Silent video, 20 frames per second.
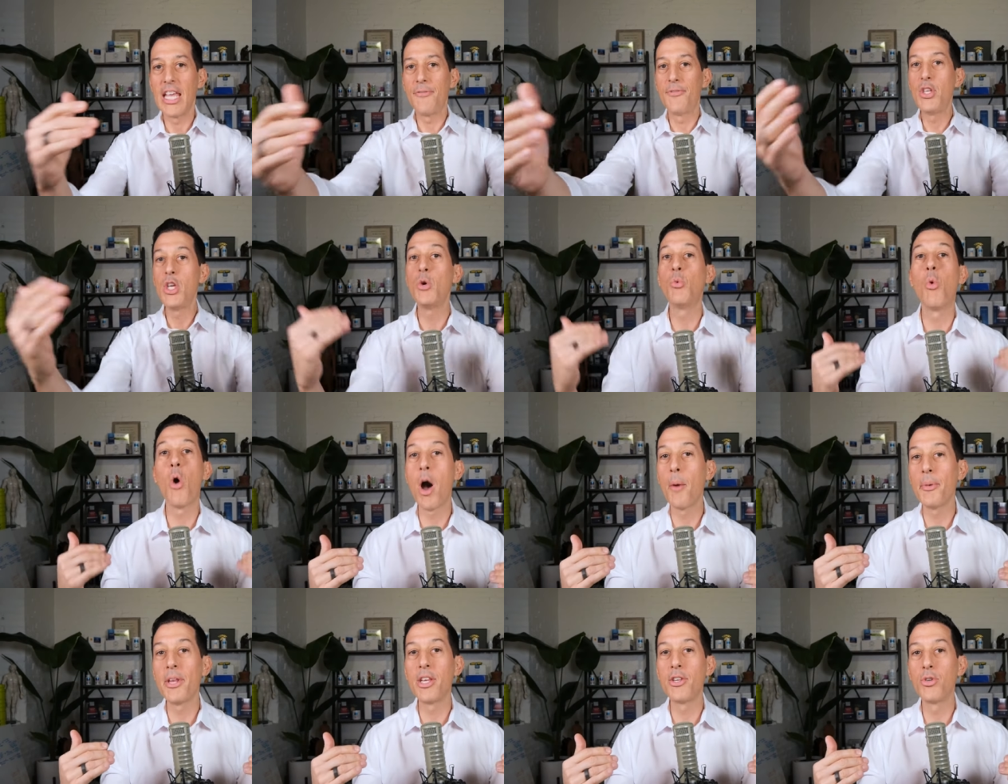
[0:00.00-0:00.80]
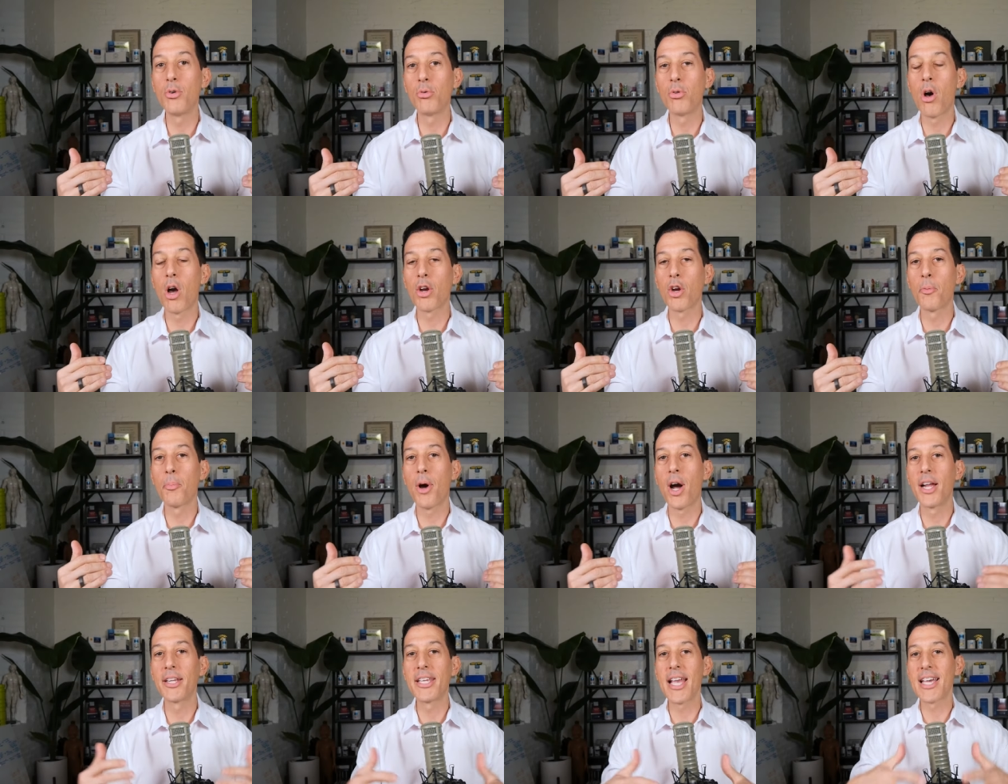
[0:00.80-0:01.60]
If you want me to do longer
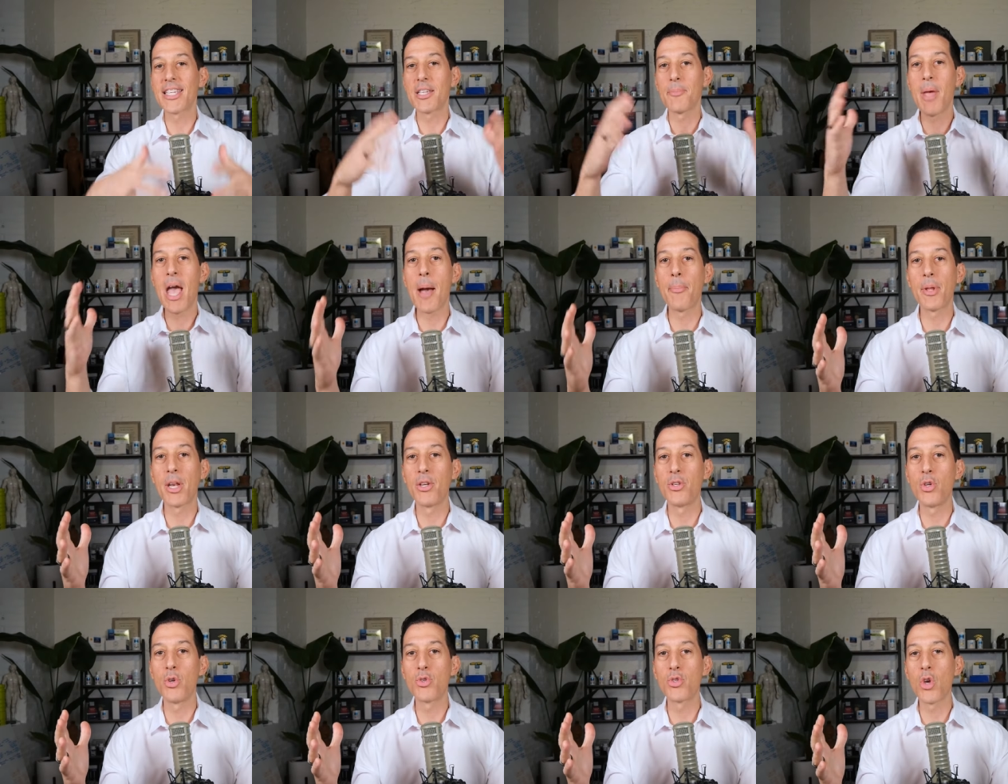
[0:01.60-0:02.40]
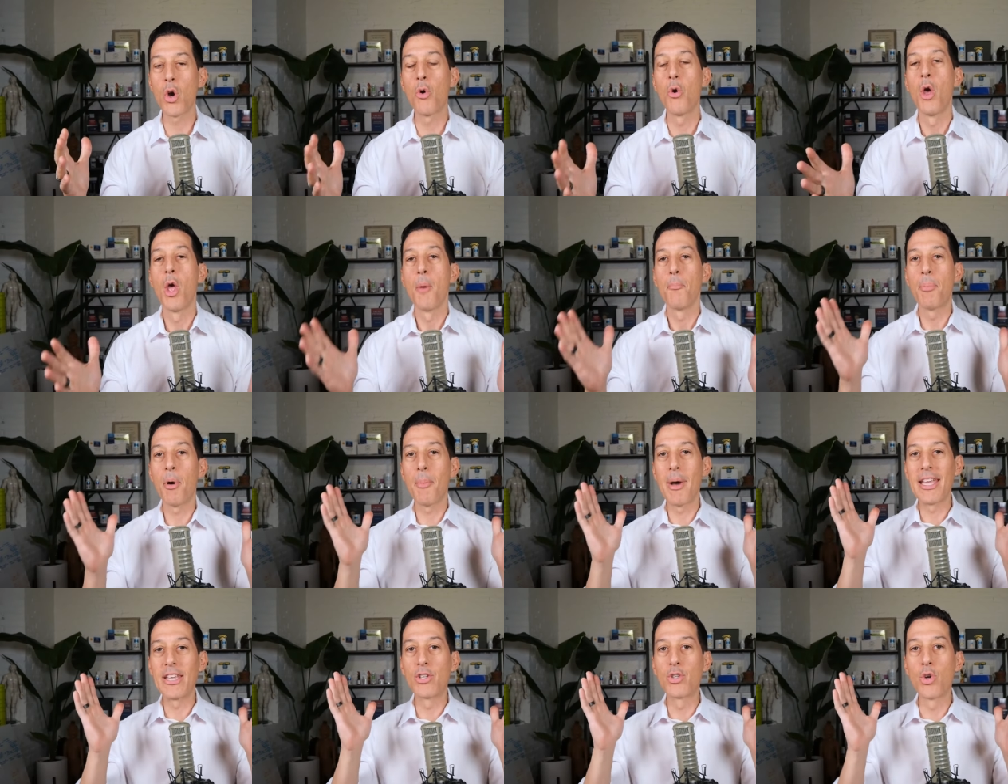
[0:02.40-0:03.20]
podcasts, I'm happy to do so,
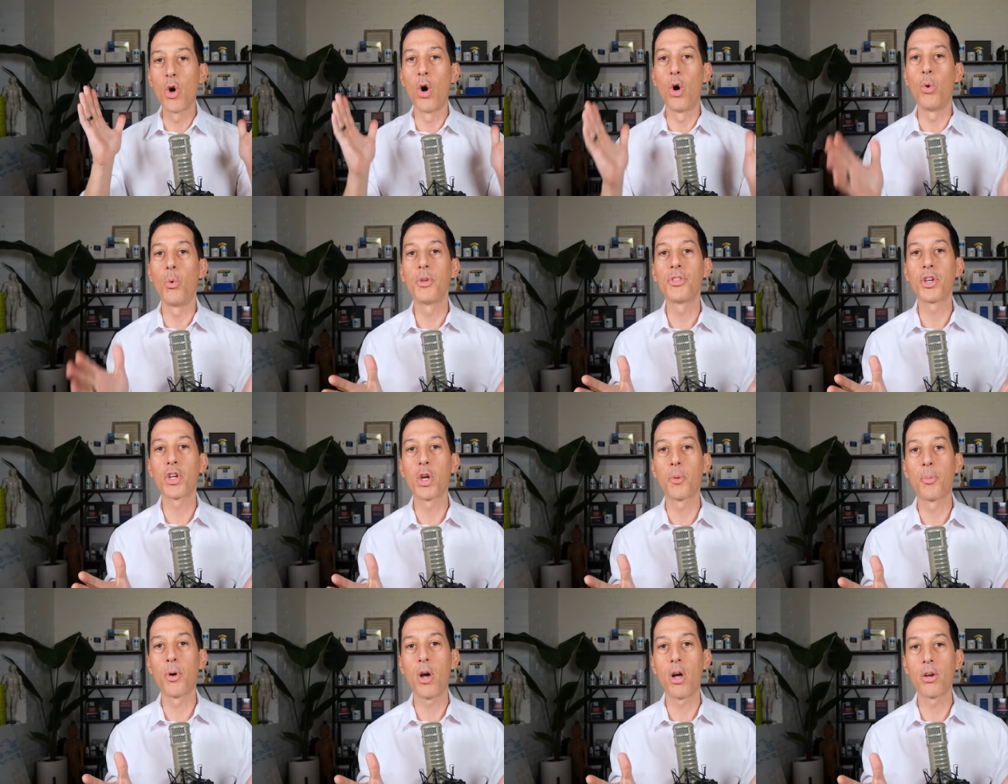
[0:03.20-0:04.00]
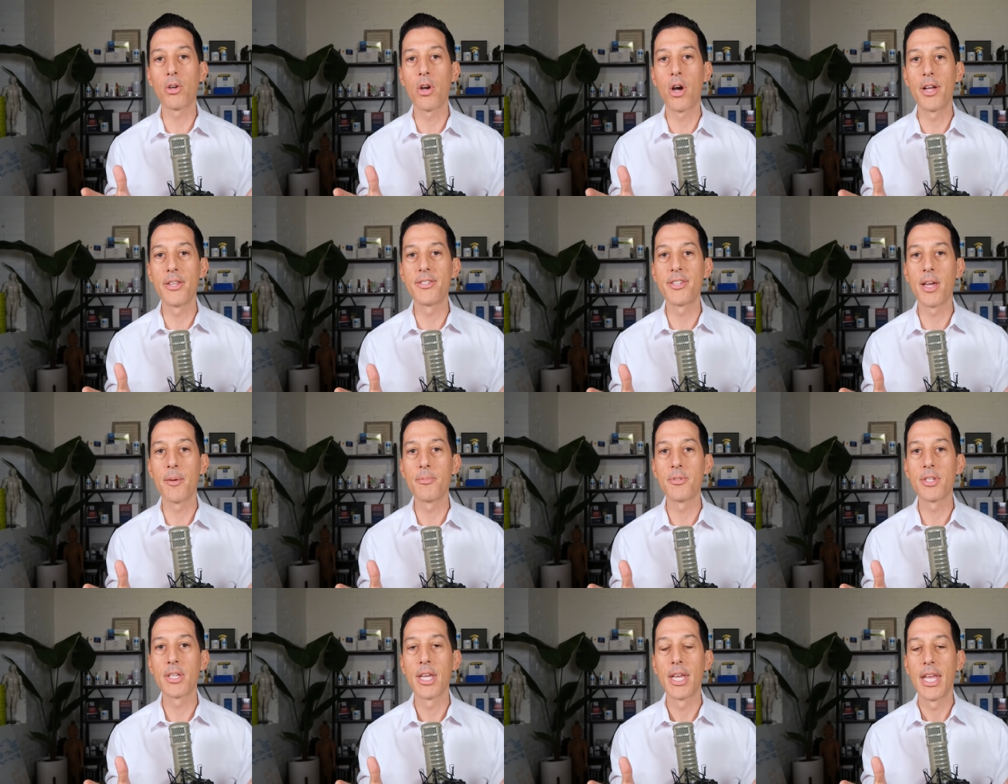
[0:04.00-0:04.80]
but my goal with the Cabral
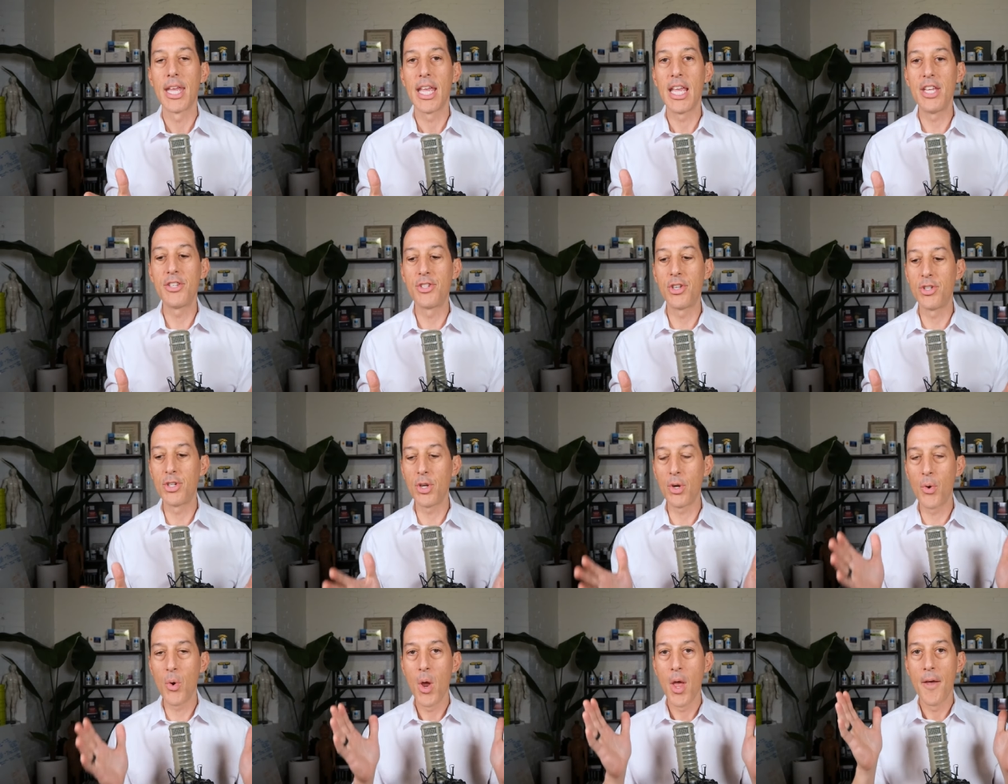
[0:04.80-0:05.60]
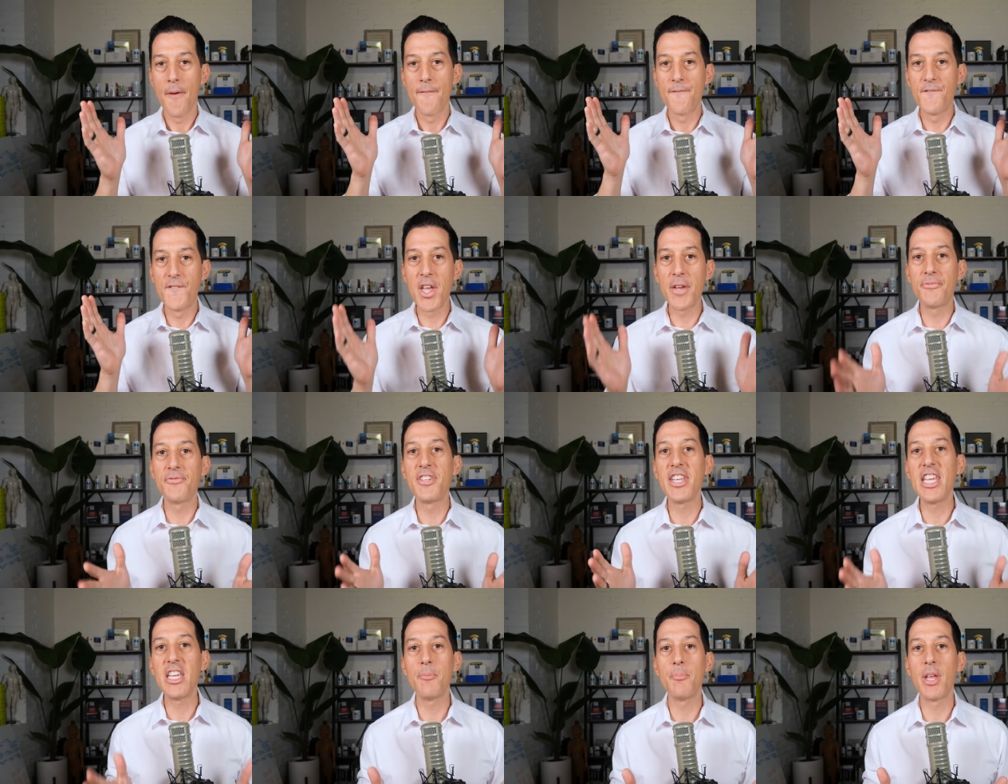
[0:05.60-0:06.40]
Concept is to do
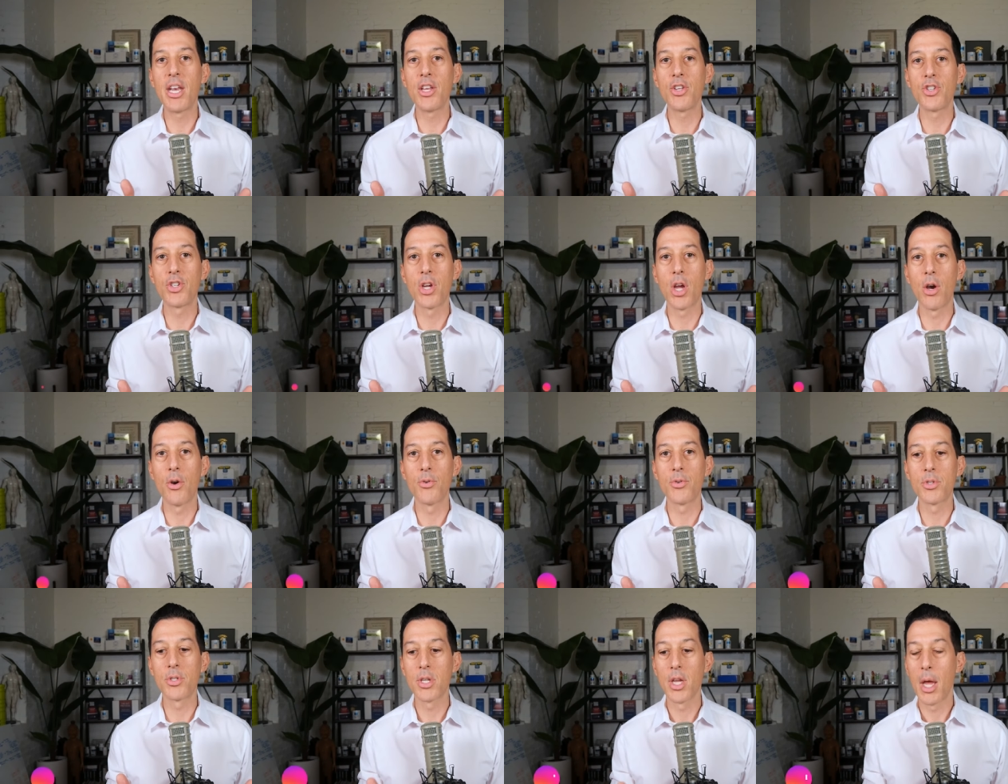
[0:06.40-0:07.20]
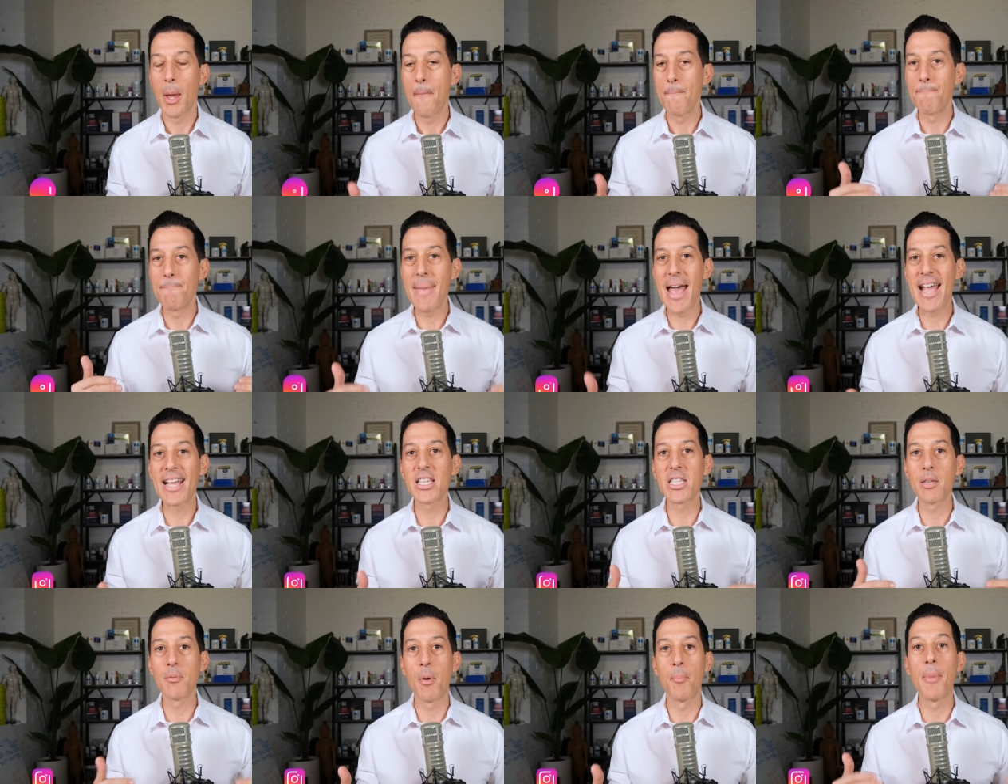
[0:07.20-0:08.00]
15-minute shows
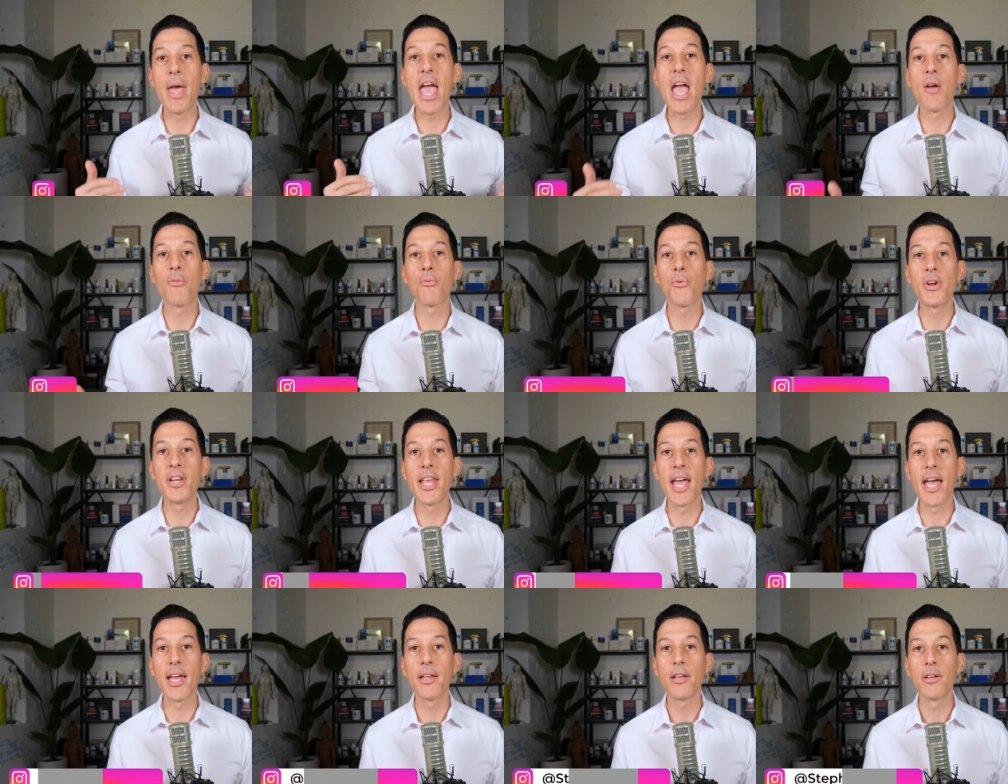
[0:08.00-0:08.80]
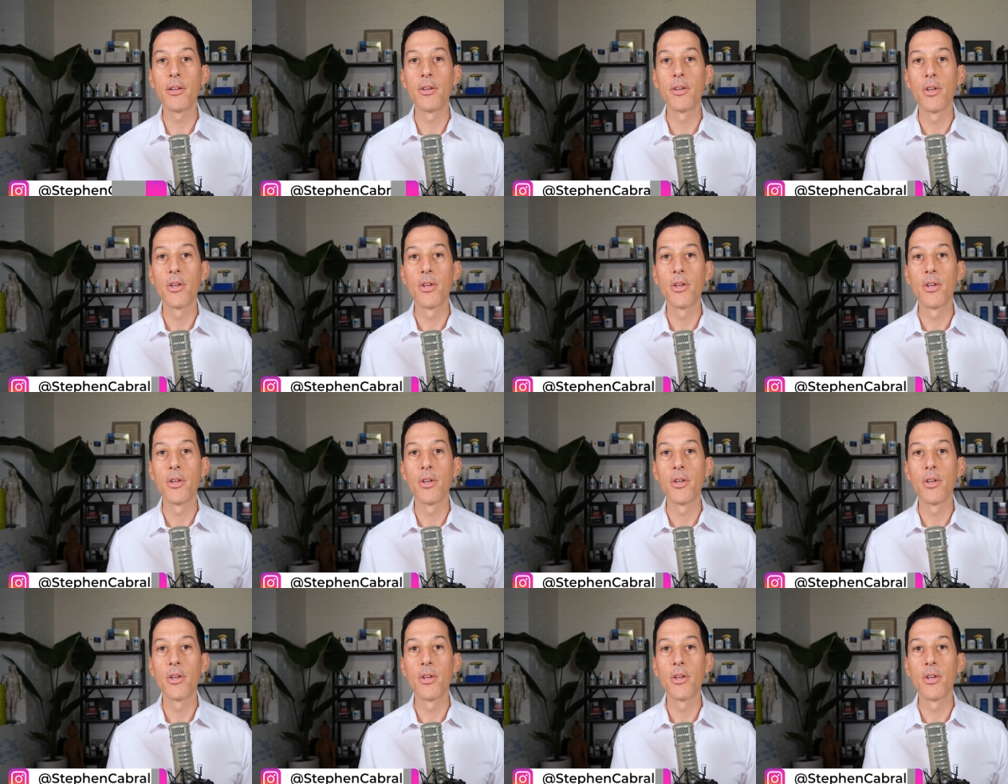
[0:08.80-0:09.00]
maximum every day